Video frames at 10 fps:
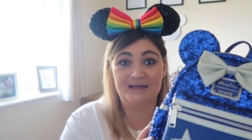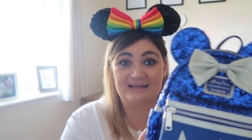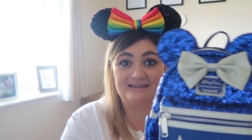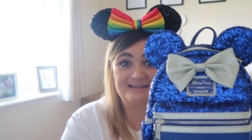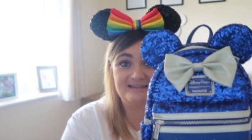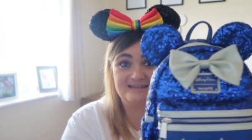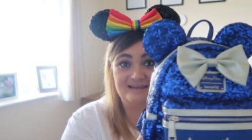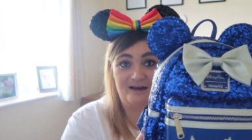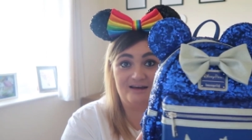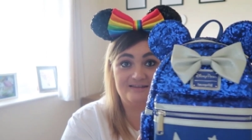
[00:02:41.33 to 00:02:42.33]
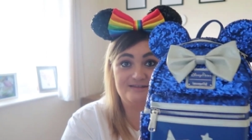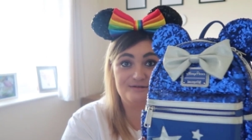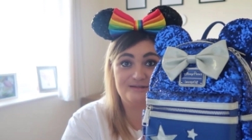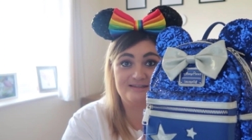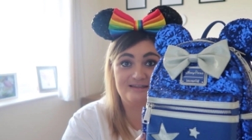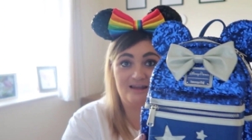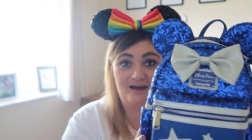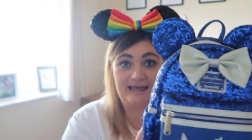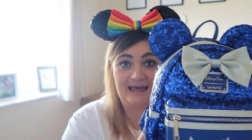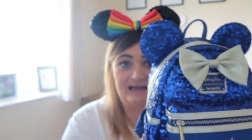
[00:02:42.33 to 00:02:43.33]
It just, as soon as the
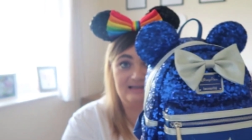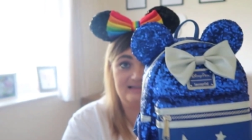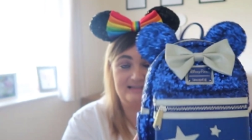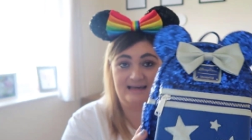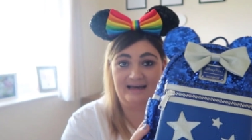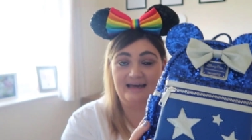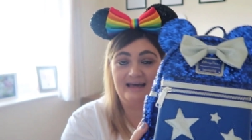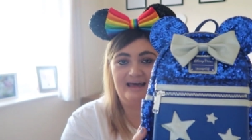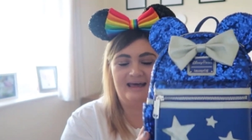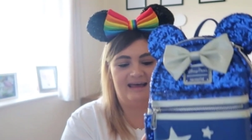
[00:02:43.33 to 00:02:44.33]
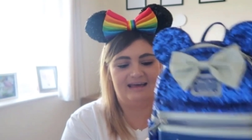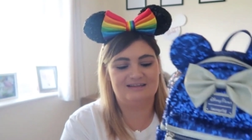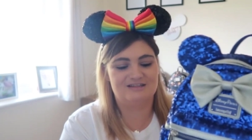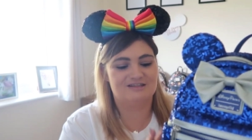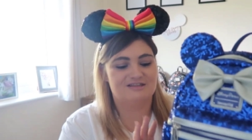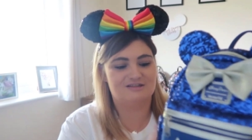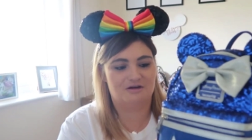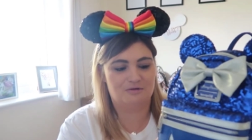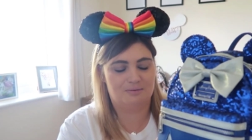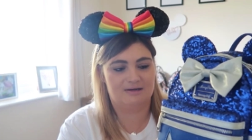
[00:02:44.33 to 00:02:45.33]
light catches it, it's just
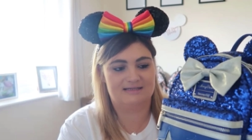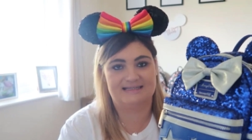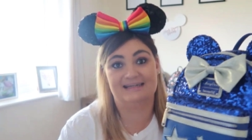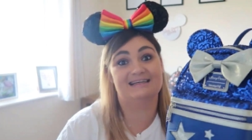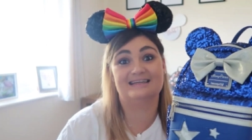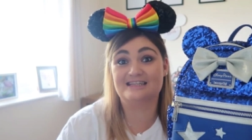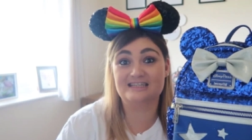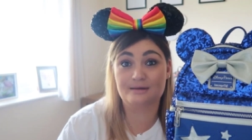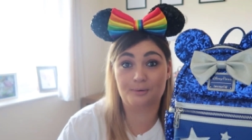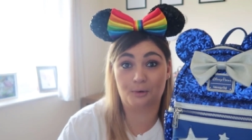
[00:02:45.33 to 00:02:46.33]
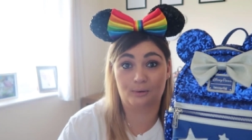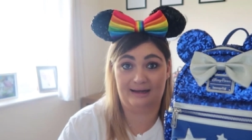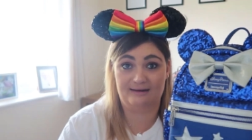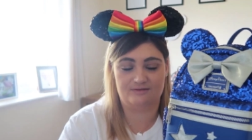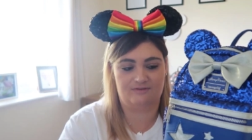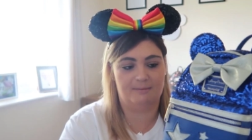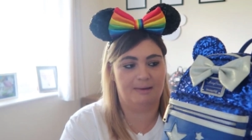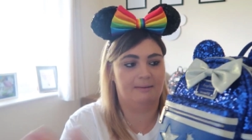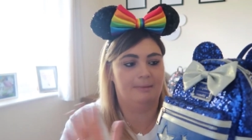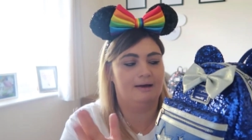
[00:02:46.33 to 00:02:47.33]
so pretty, and it's your typical Loungefly
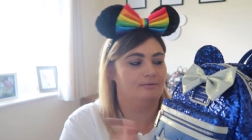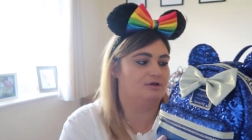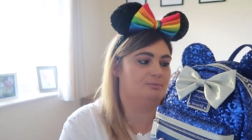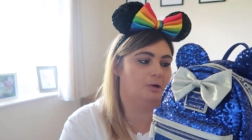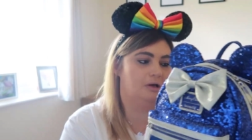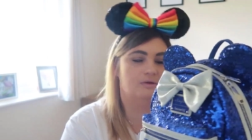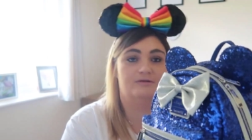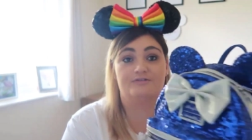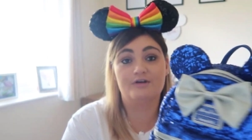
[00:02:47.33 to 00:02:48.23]
backpack with your pocket on the